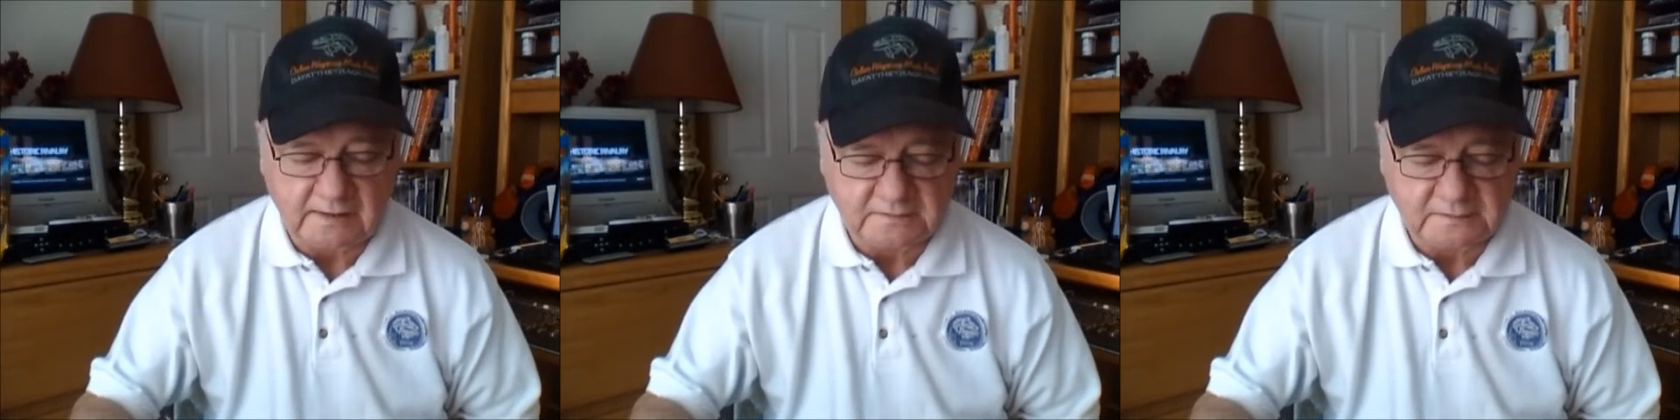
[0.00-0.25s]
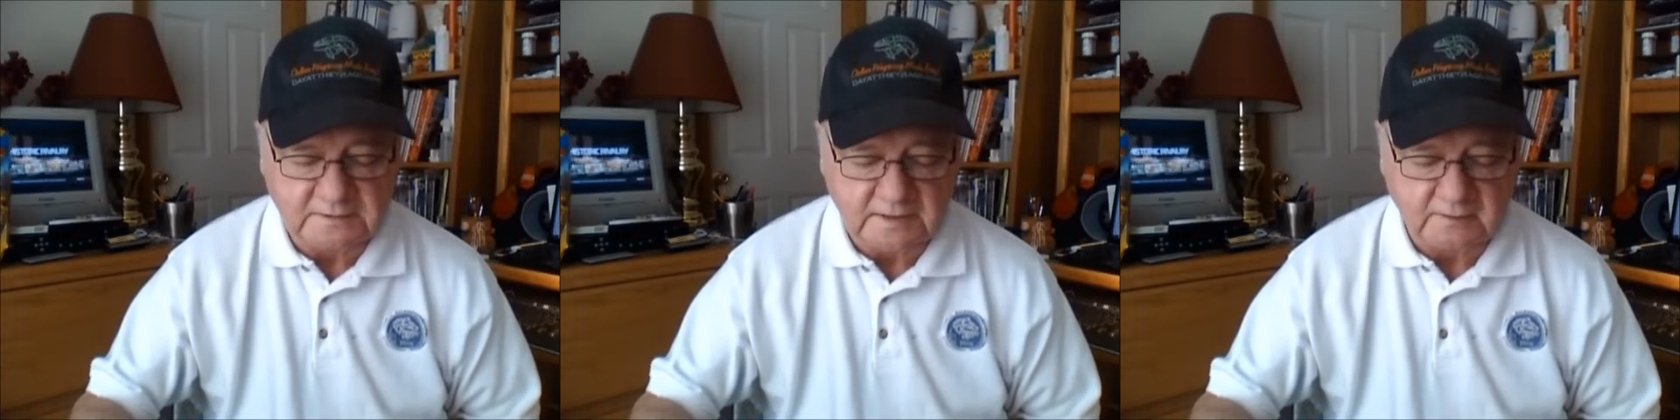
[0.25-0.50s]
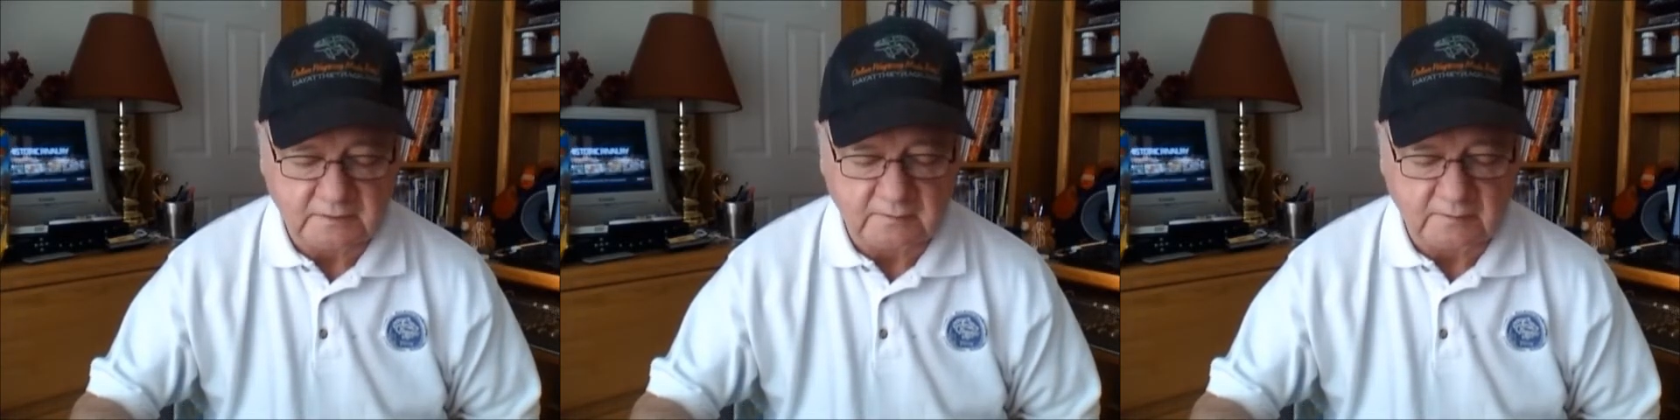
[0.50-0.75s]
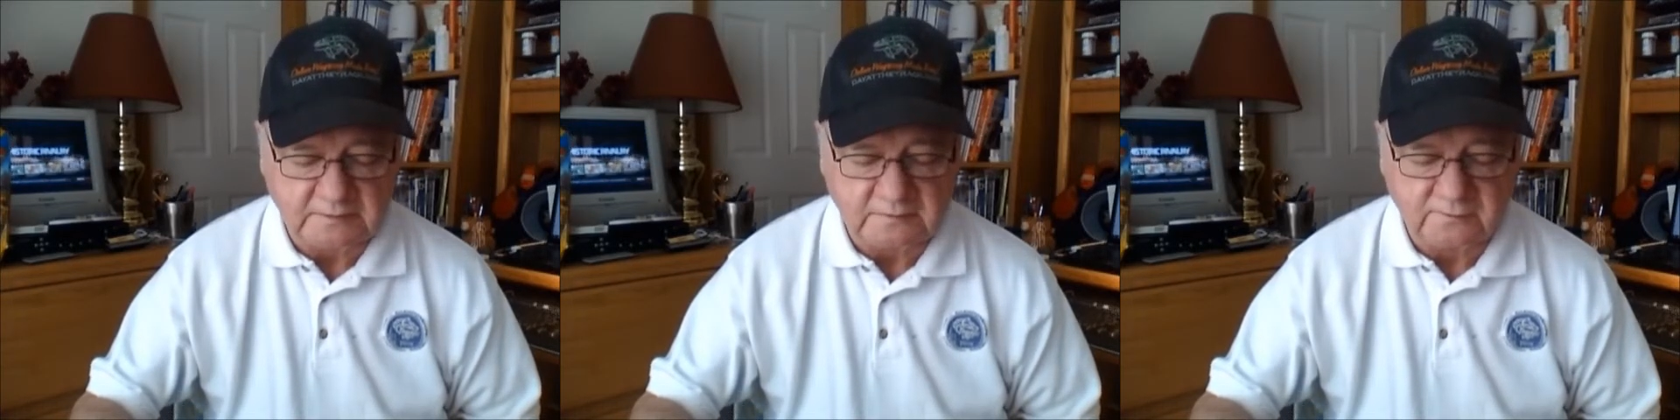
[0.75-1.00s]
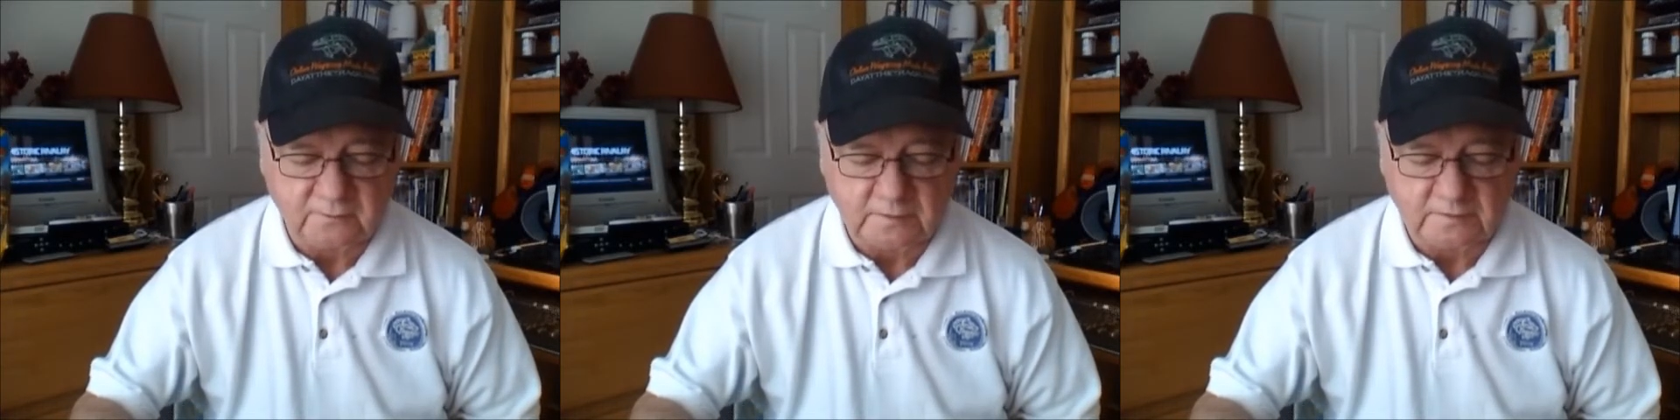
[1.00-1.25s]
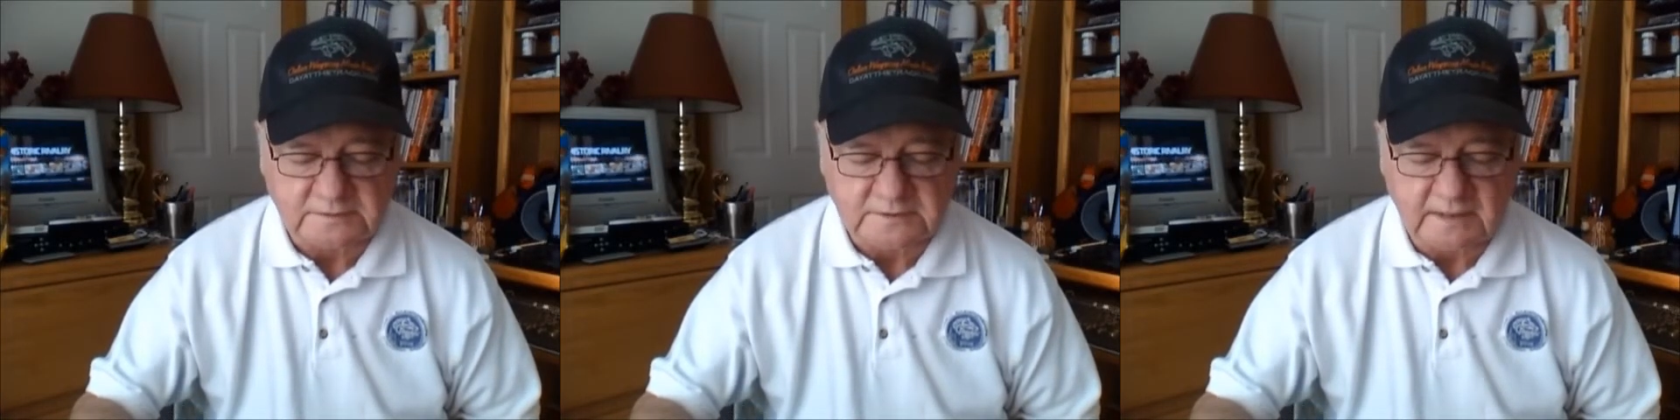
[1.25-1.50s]
Let's take a look at race four
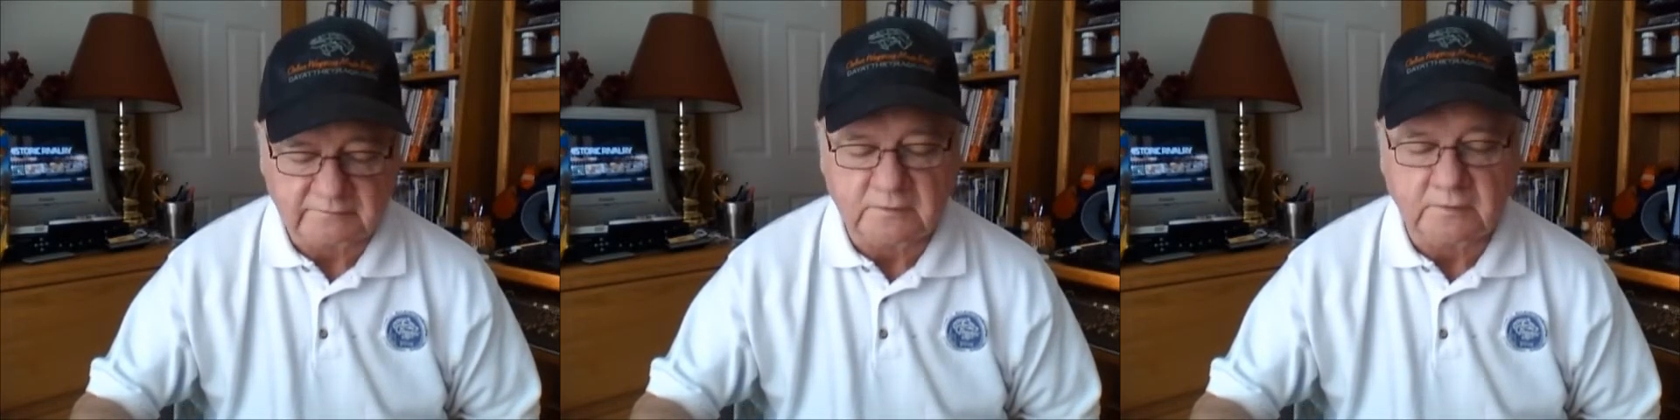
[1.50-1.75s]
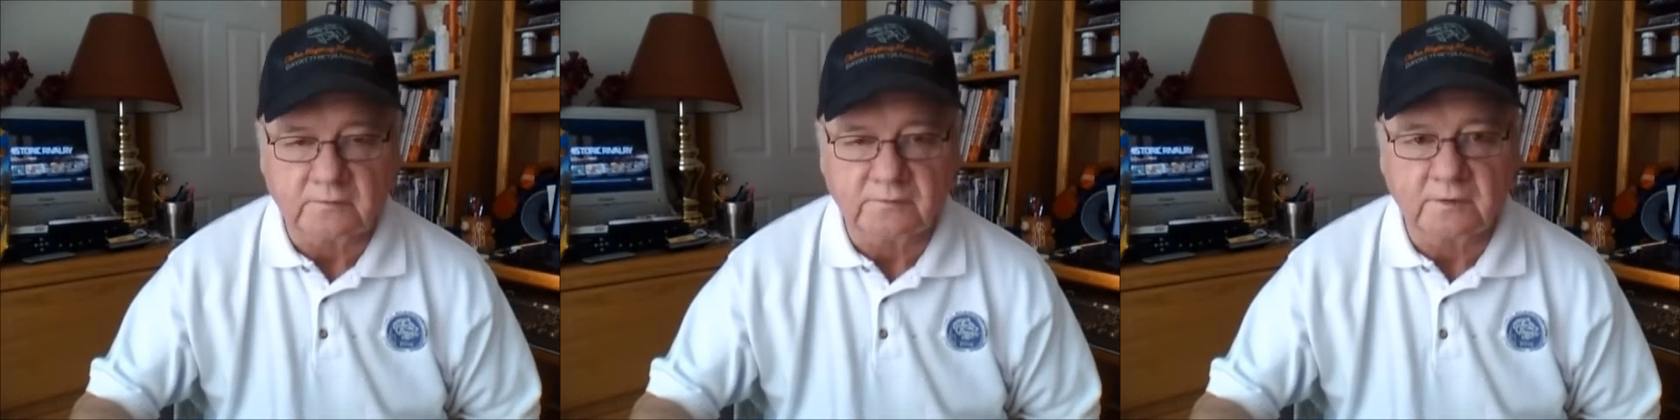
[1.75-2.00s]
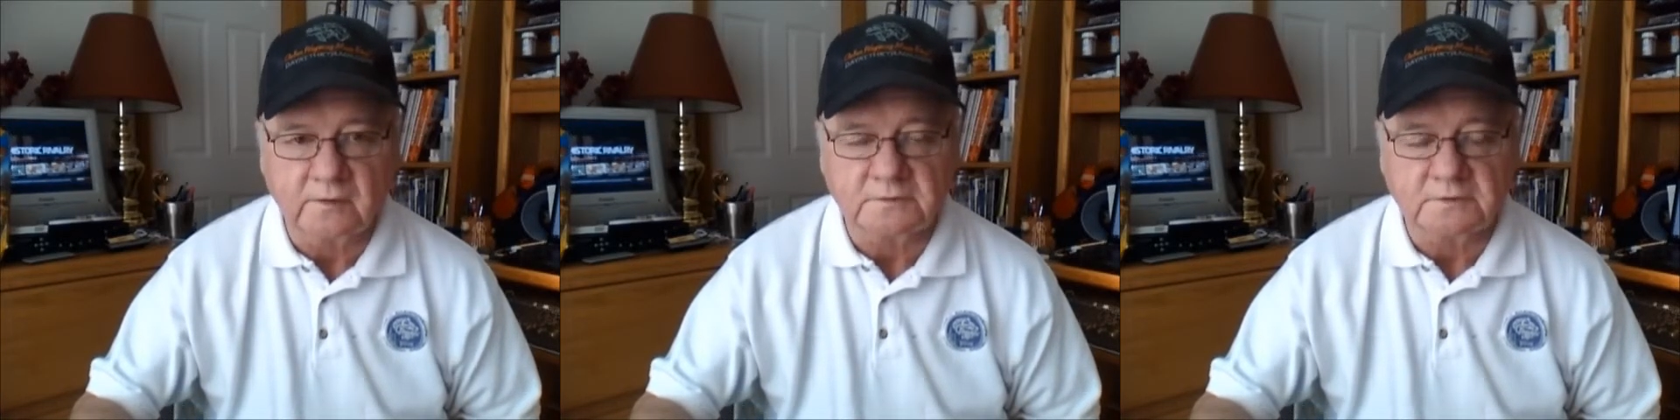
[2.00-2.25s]
this afternoon, folks.